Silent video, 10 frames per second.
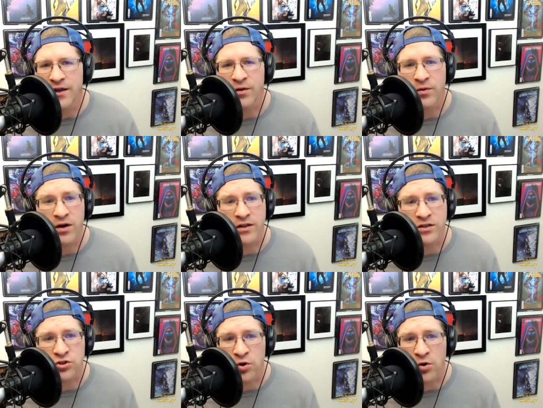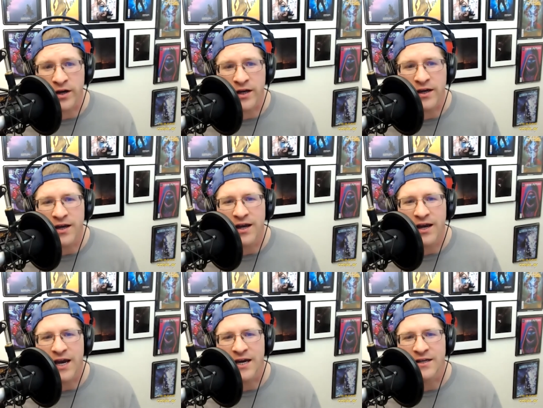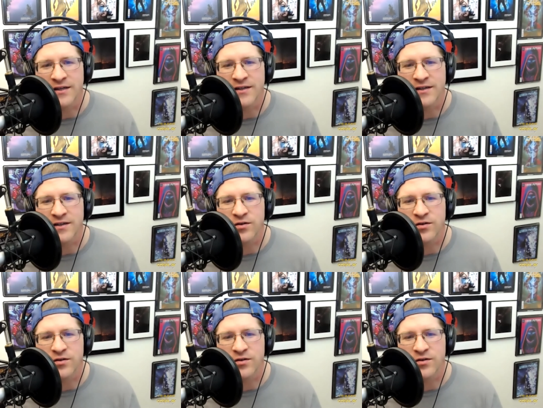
that we all enjoy and